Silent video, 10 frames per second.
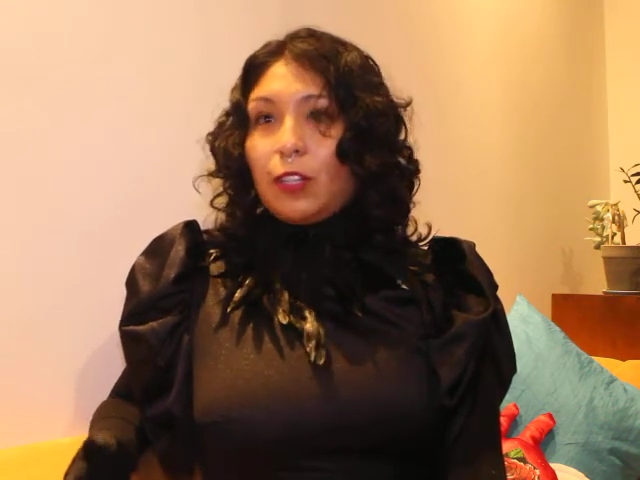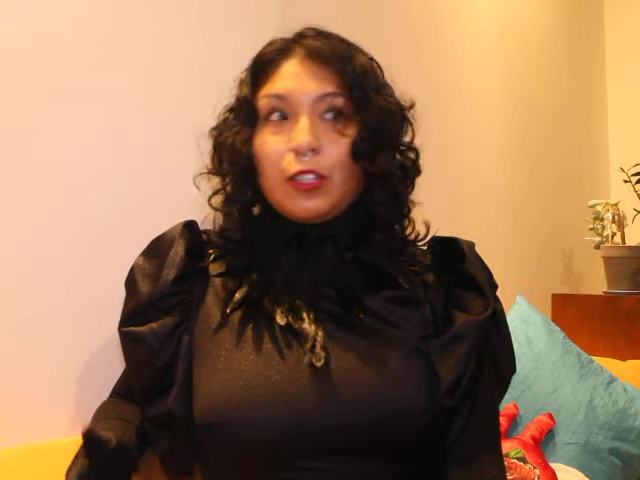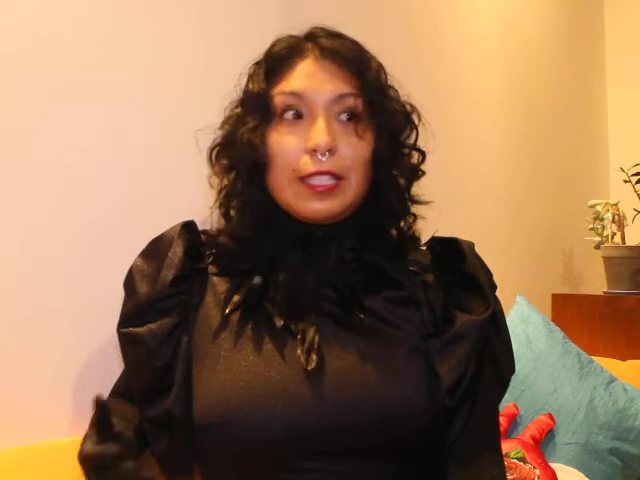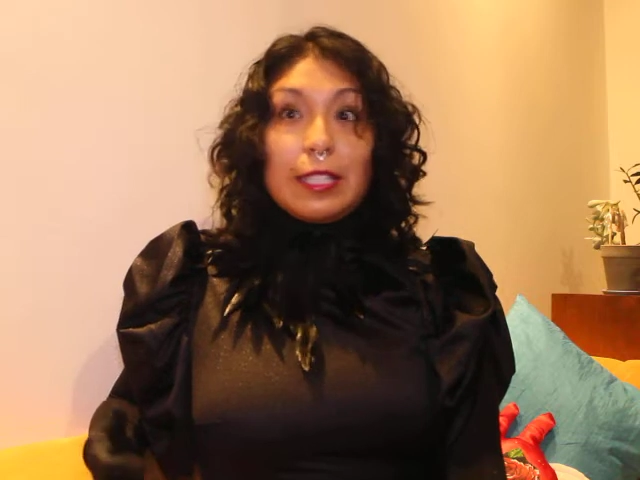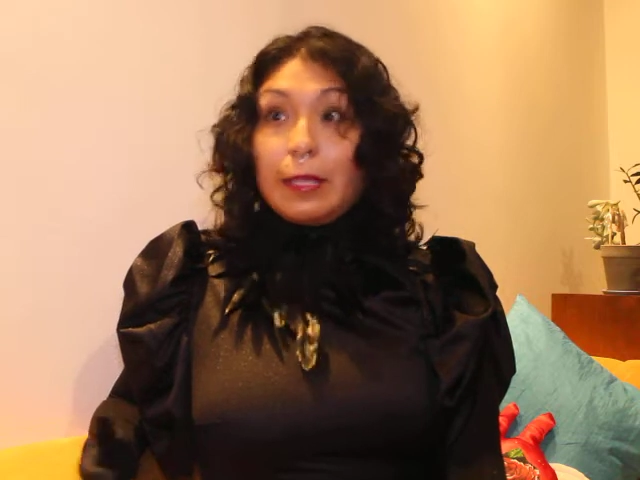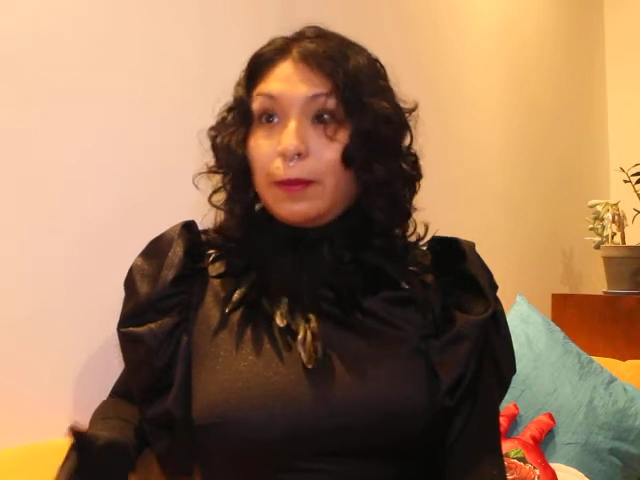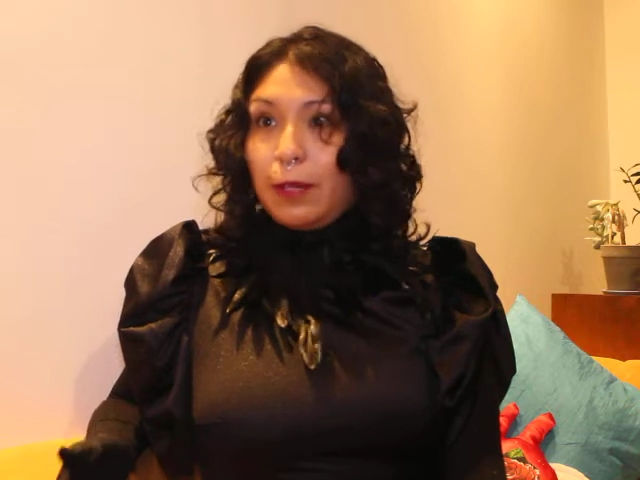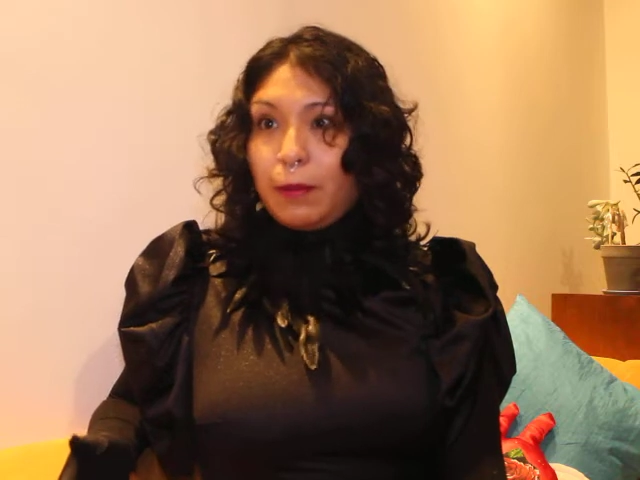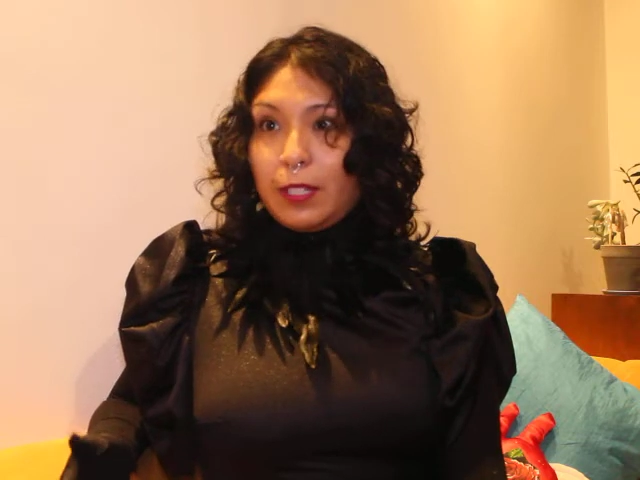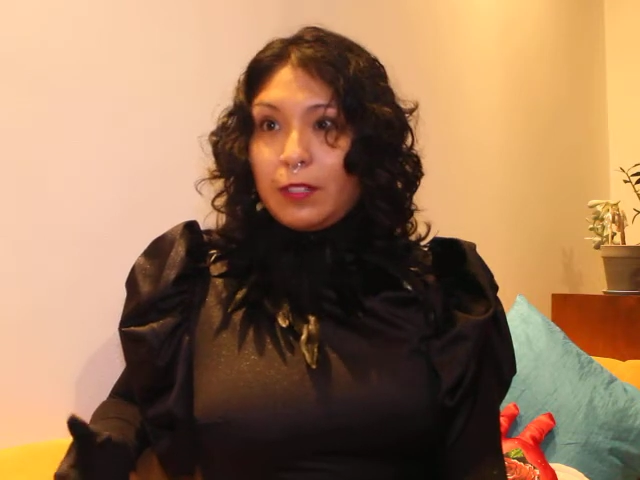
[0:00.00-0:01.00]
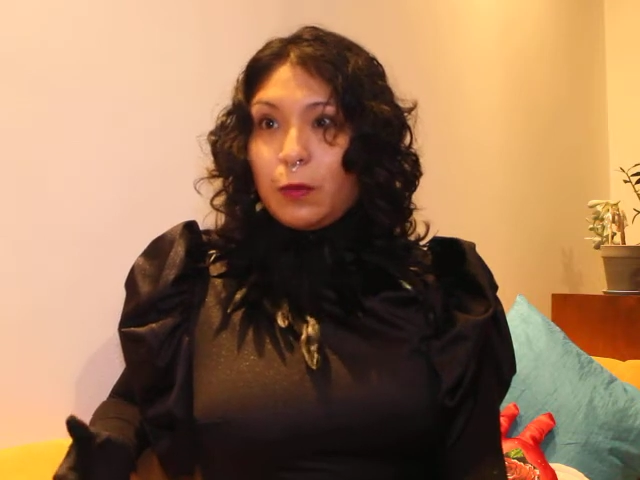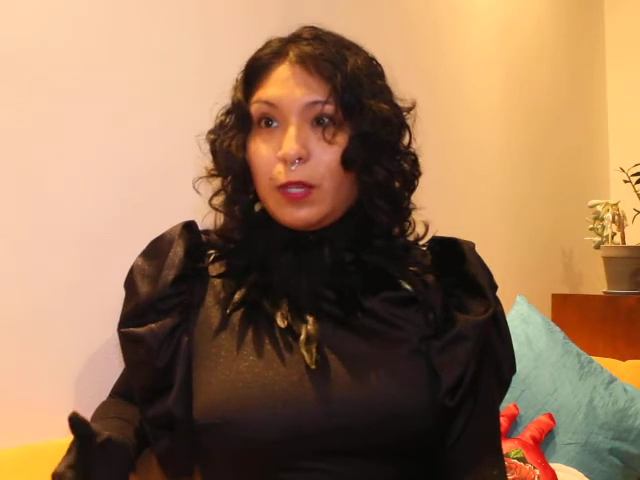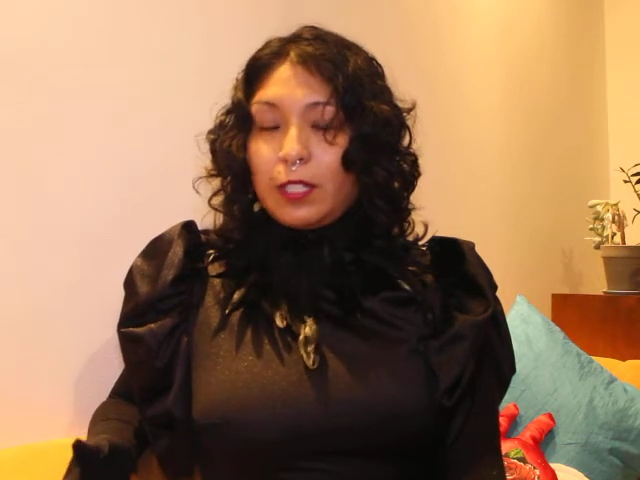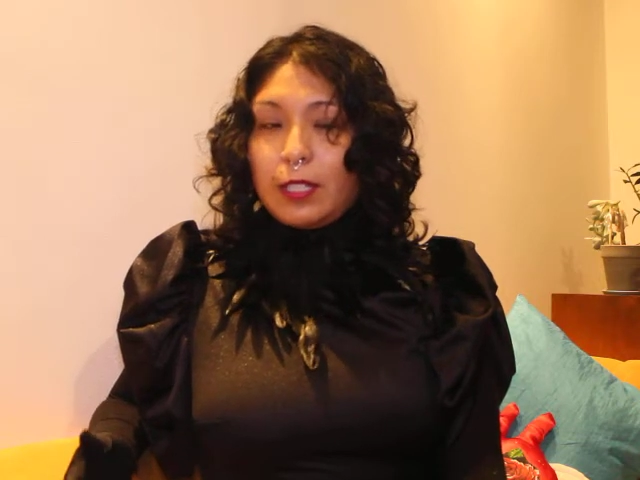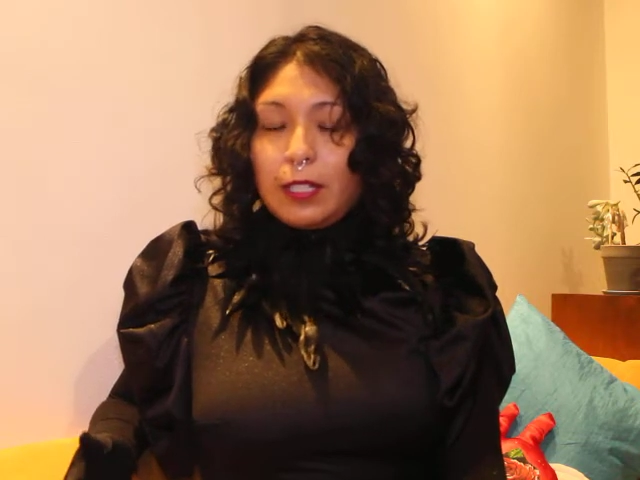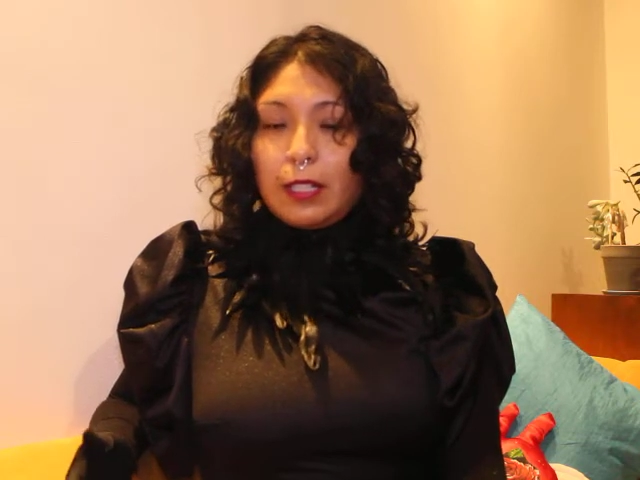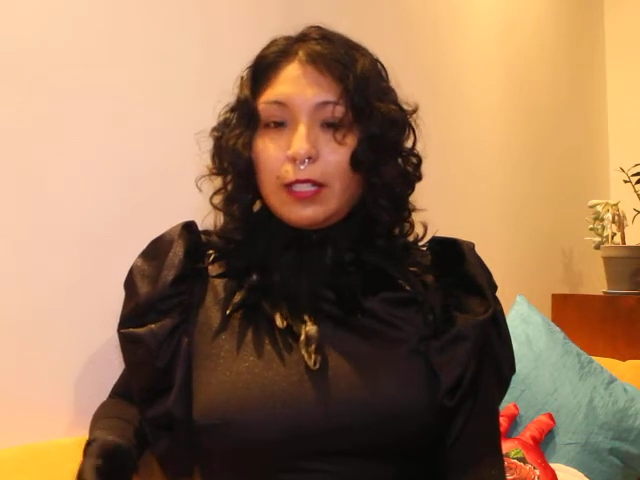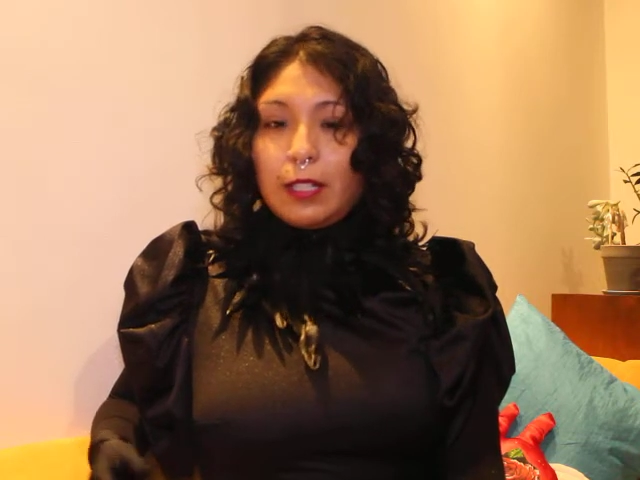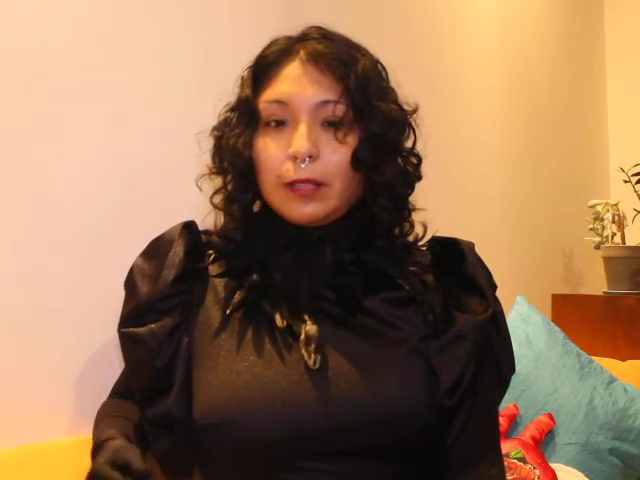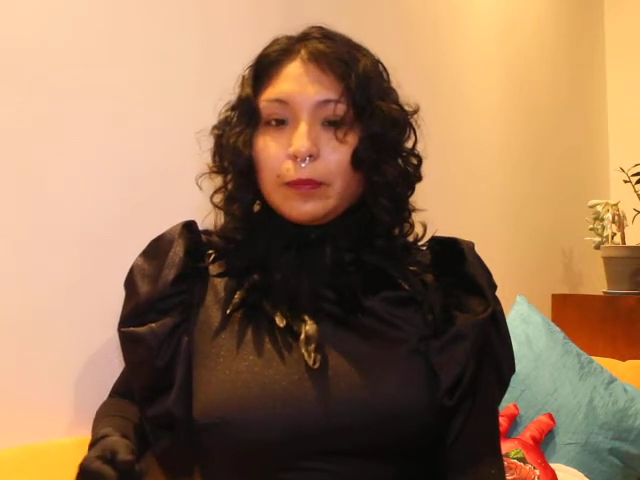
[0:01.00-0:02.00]
on the TV, what it's watching
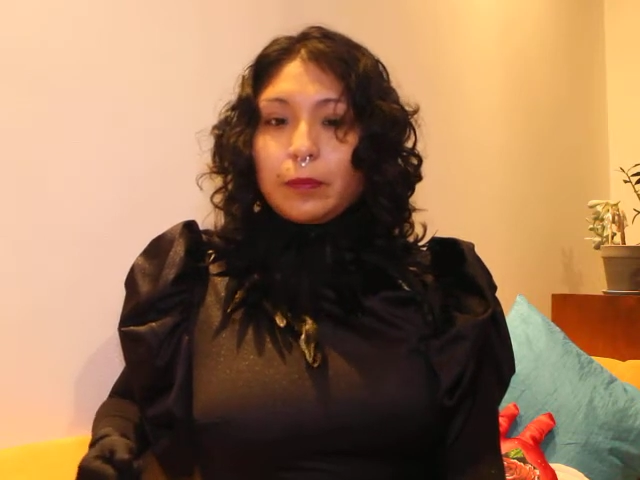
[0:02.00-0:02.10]
uh,